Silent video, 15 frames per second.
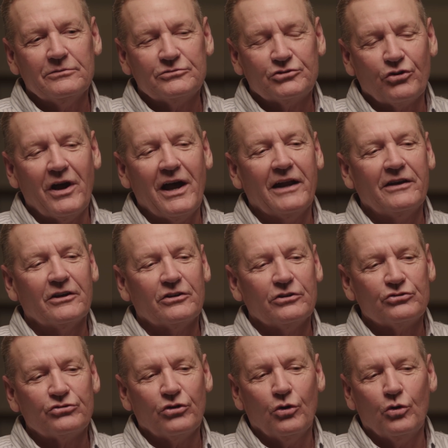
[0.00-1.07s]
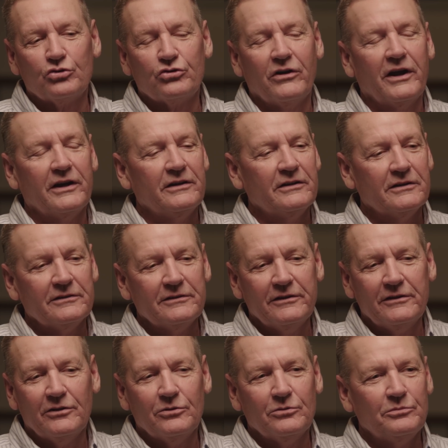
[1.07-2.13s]
trying
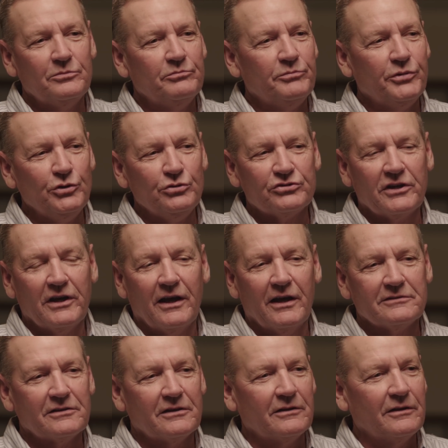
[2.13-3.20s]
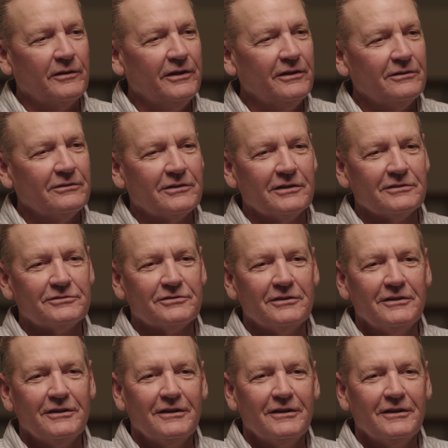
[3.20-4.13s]
to boost guys, because